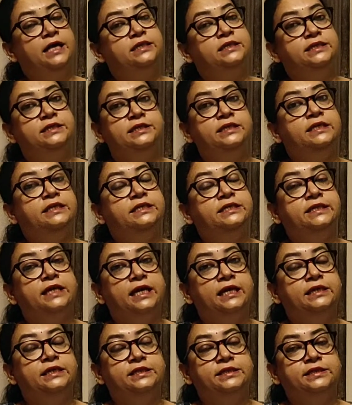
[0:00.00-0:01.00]
which they
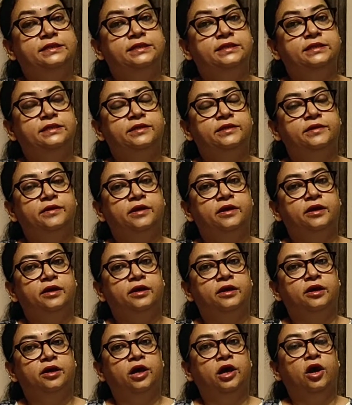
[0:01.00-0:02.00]
later labeled it
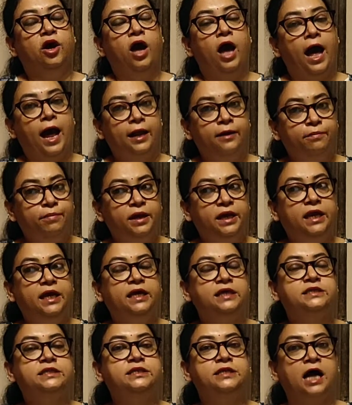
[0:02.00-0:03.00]
as
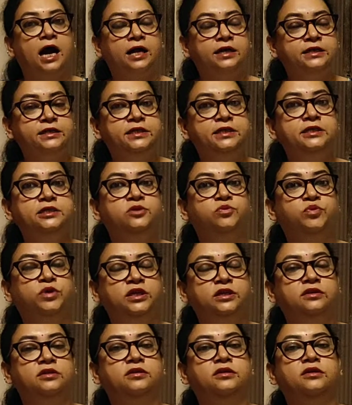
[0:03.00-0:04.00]
intelligence.
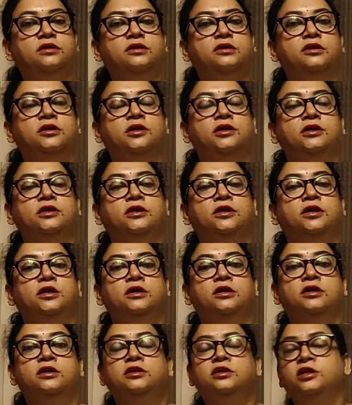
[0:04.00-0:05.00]
And Binet
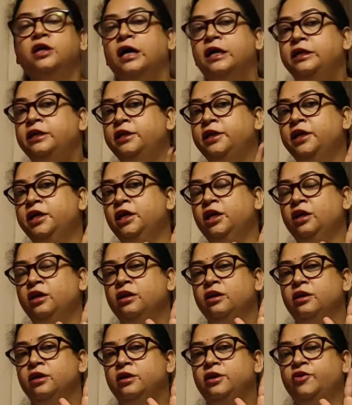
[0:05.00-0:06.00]
started with
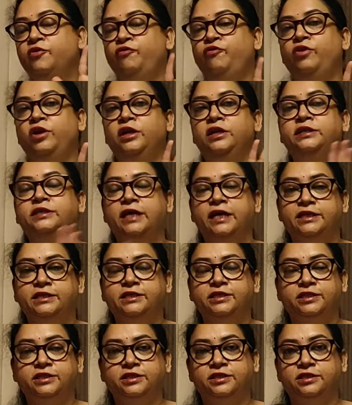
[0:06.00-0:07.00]

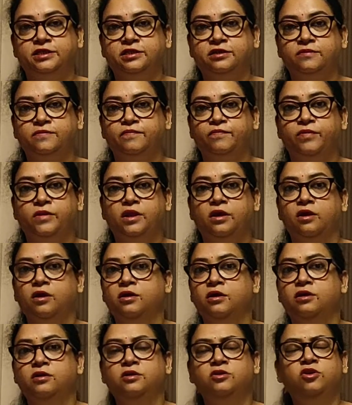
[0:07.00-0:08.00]
30
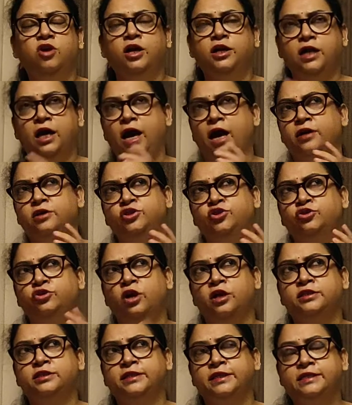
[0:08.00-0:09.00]
different
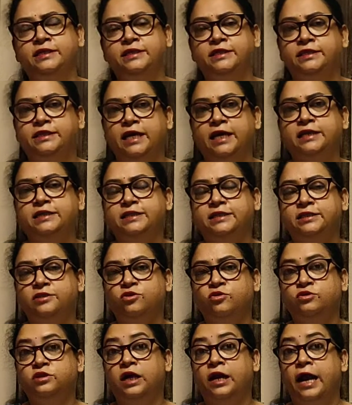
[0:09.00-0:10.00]
tests.
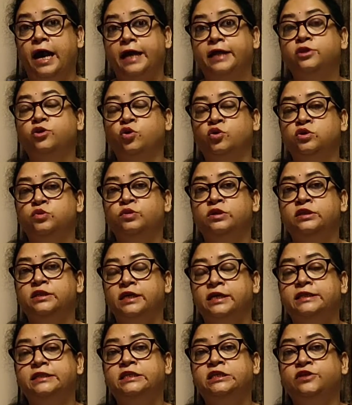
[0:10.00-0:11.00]
I should not say
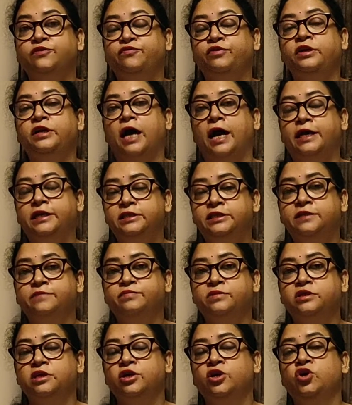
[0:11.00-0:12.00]
tests, those
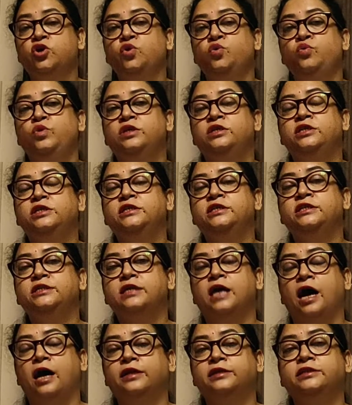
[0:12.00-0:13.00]
were 30
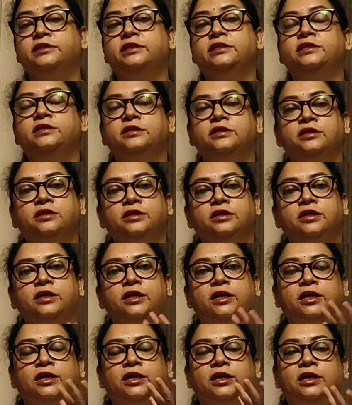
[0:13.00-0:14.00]
different items
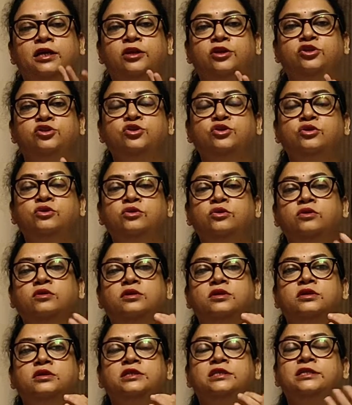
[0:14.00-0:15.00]
which he
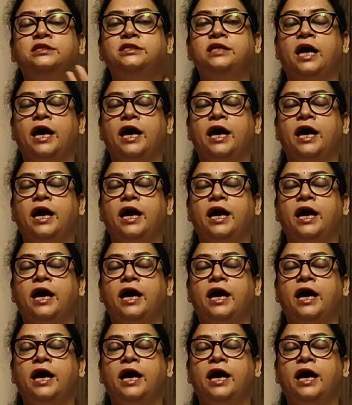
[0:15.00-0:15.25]
started